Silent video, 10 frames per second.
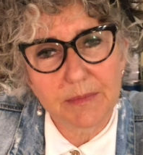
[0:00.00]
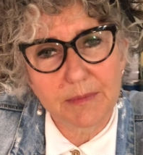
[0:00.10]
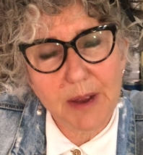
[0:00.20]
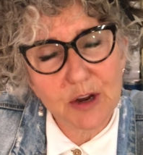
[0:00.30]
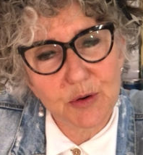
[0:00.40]

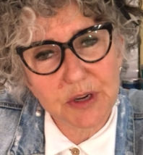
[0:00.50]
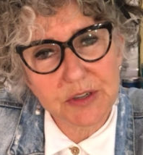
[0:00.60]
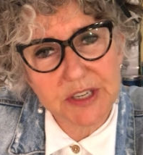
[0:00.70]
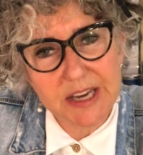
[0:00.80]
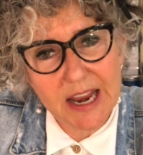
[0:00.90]
my career
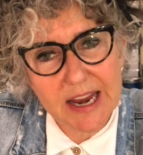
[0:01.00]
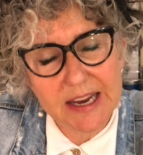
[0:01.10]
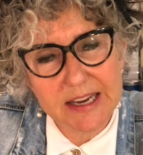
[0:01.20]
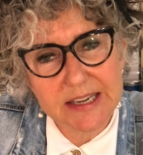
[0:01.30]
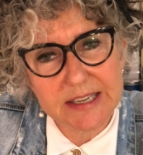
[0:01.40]

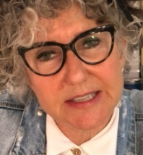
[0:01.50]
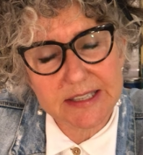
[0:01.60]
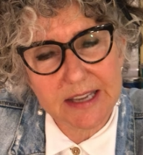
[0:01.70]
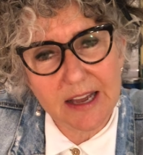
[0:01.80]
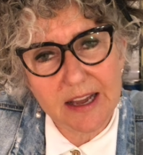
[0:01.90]
today
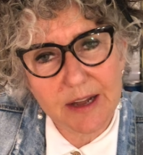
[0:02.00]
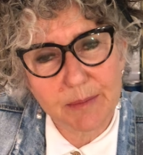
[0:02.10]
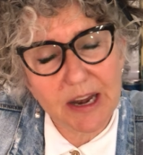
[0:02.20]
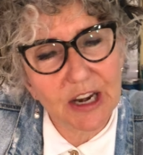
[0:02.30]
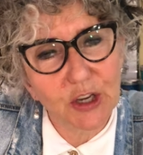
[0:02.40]
is um,
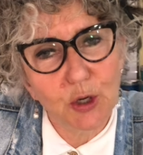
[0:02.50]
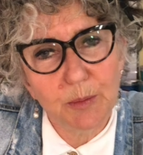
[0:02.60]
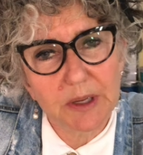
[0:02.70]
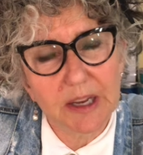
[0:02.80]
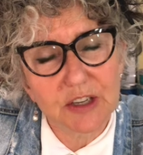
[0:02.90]
an
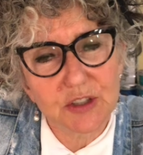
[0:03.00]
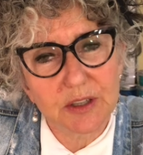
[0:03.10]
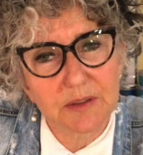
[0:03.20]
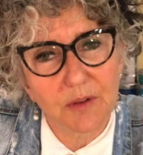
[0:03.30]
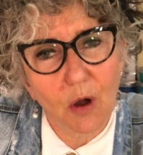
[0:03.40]

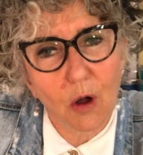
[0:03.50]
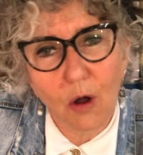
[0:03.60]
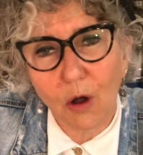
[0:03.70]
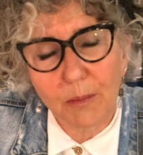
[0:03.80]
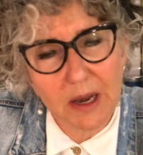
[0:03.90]
accumulation of
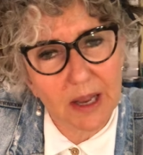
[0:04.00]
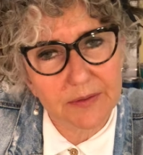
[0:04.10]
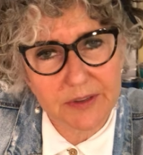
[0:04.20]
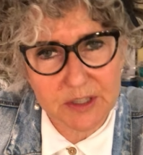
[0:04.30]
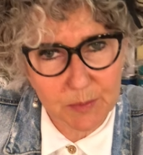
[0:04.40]
all my
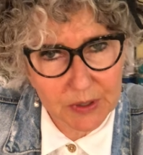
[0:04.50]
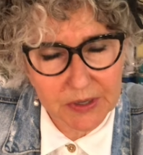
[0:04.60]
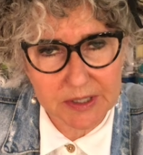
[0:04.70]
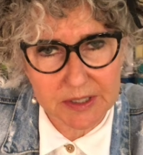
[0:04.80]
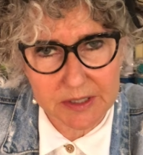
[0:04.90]
life
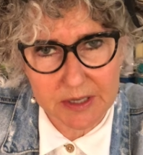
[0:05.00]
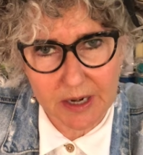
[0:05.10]
experiences.